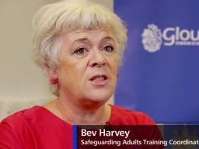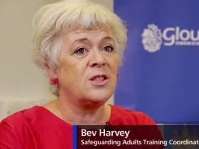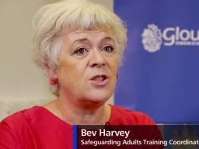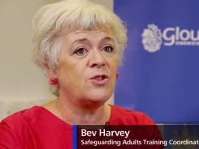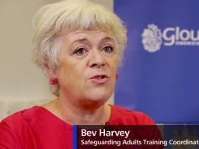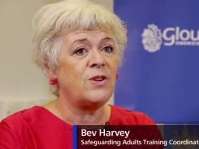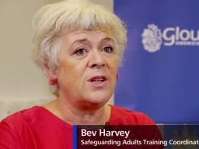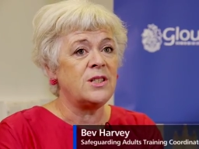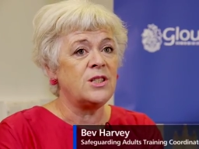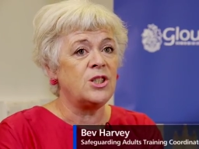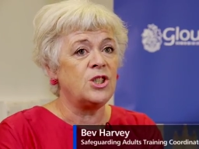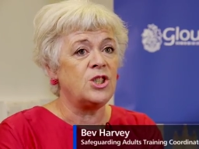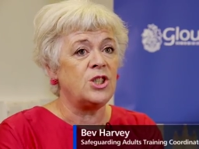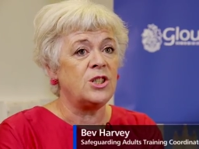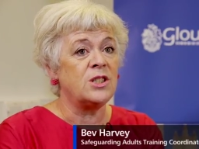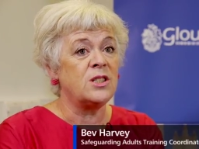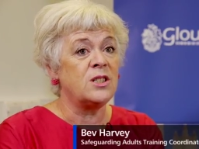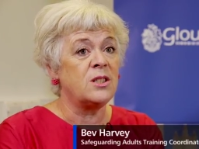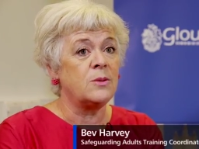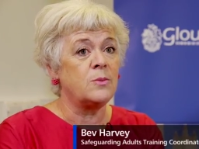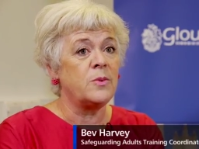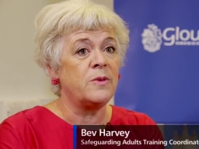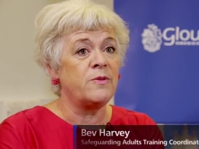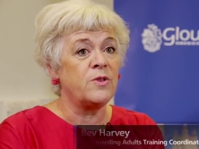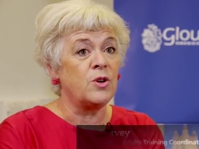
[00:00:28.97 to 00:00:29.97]
strategies
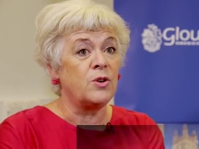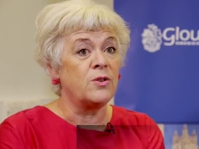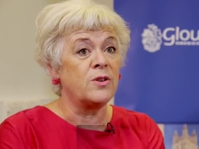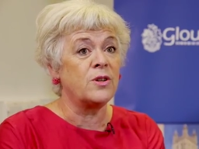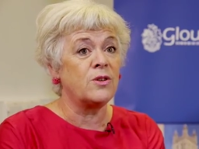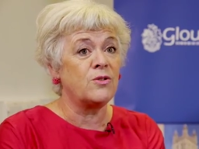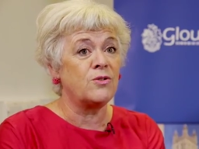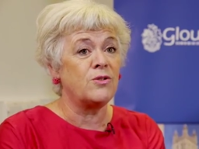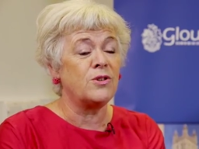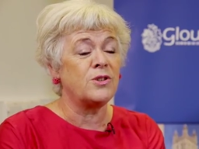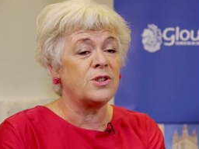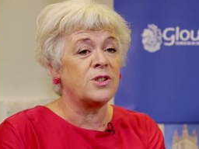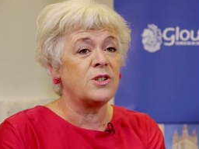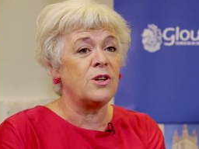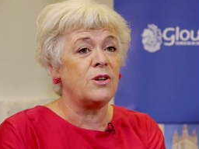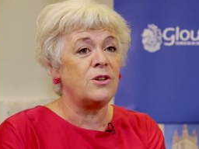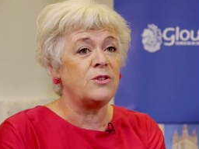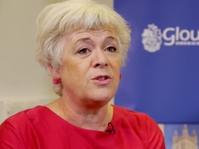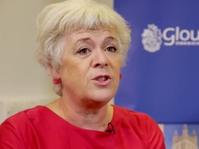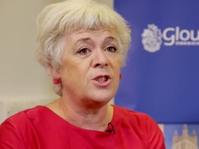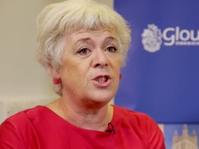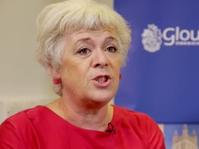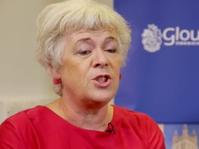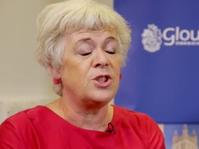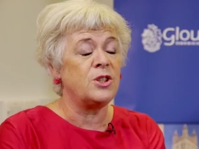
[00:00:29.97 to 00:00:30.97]
that we've got across
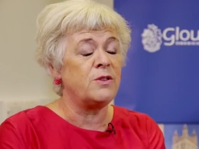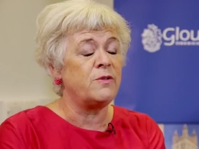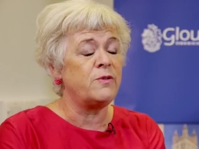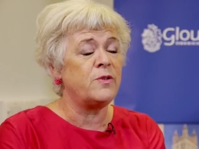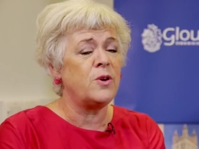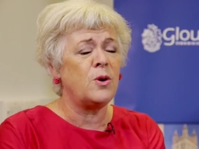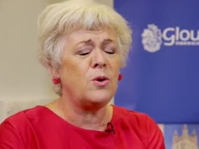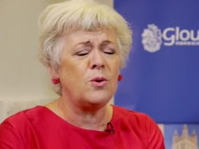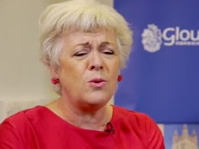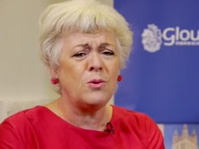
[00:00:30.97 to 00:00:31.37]
Gloucestershire for